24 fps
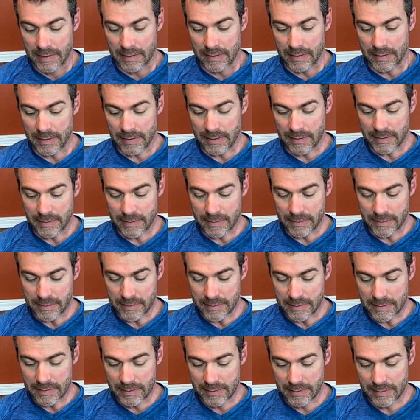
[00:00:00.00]

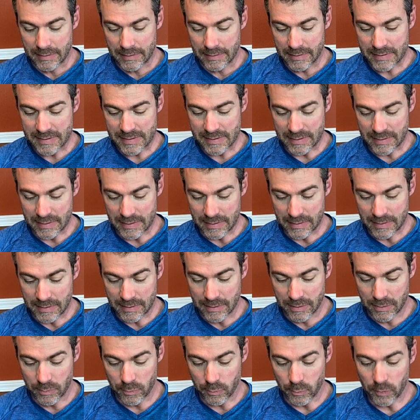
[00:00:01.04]
And let's see,
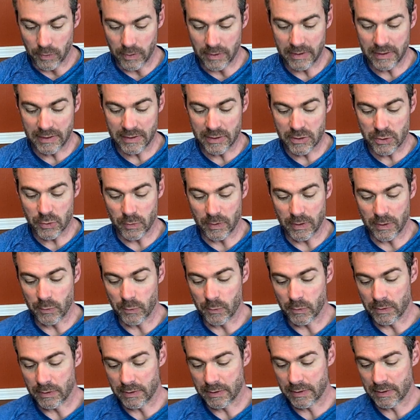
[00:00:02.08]
1 in
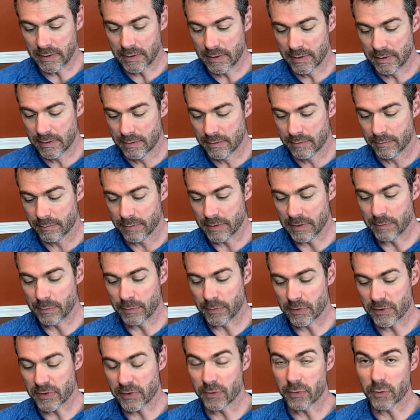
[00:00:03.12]
21
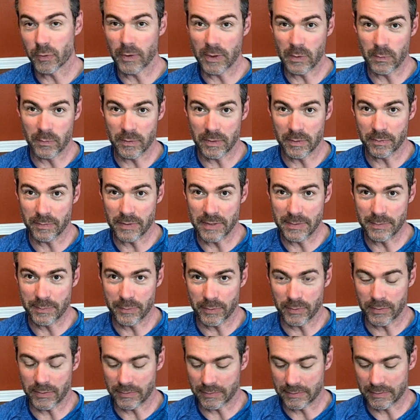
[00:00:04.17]
people, so 21
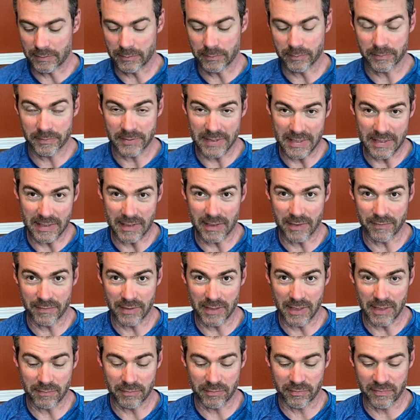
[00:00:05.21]
people take it every
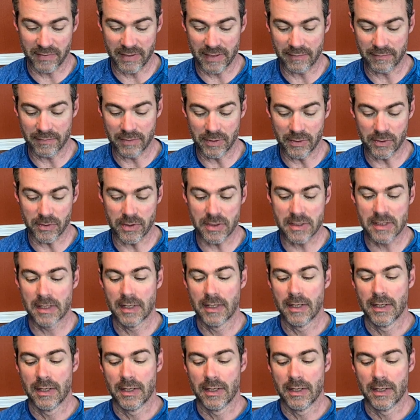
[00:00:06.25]
day for 5 years,